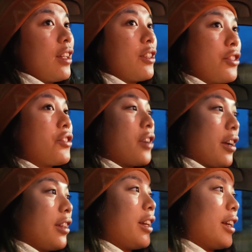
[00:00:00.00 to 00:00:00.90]
and
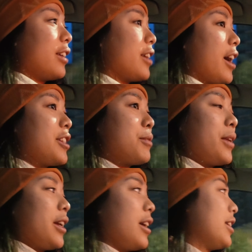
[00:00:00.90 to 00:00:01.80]
struggling in class, but
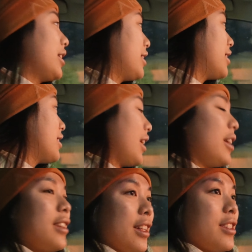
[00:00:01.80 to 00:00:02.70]
it's that
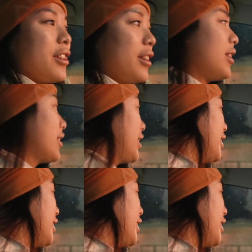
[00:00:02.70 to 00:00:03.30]
that's a good thing.